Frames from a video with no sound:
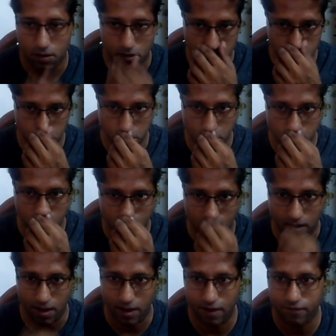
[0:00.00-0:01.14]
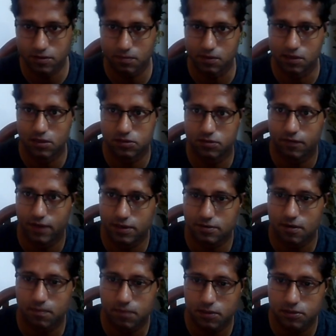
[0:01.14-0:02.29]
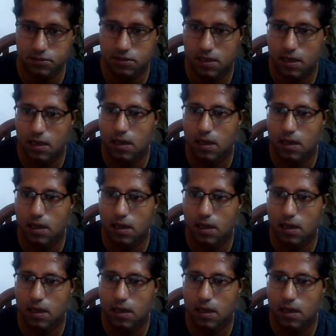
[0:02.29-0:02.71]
So I have some illustrative examples.